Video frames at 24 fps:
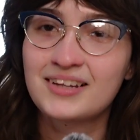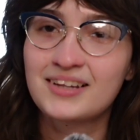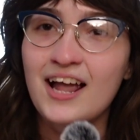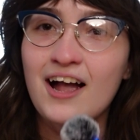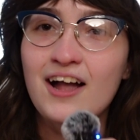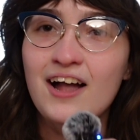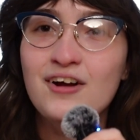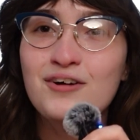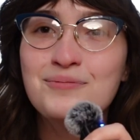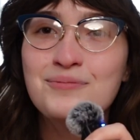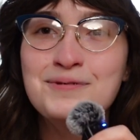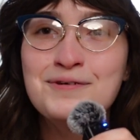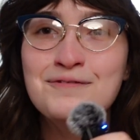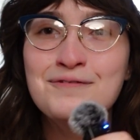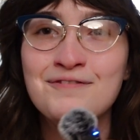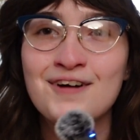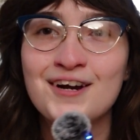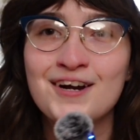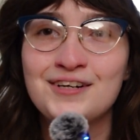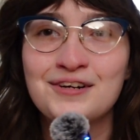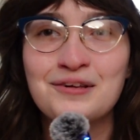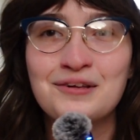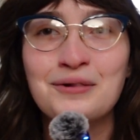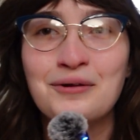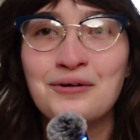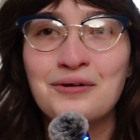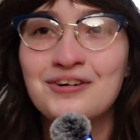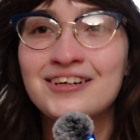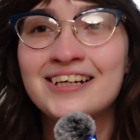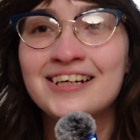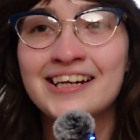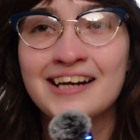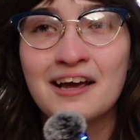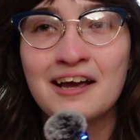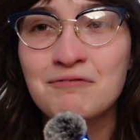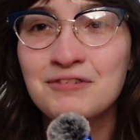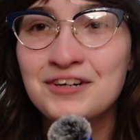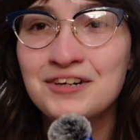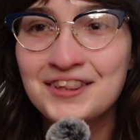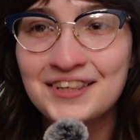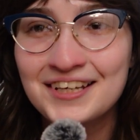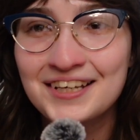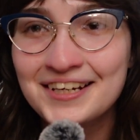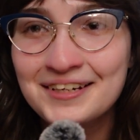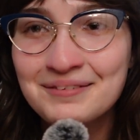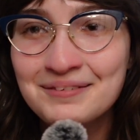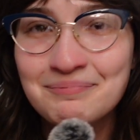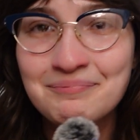I hope you find glory in
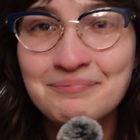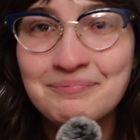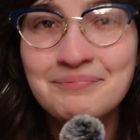everything.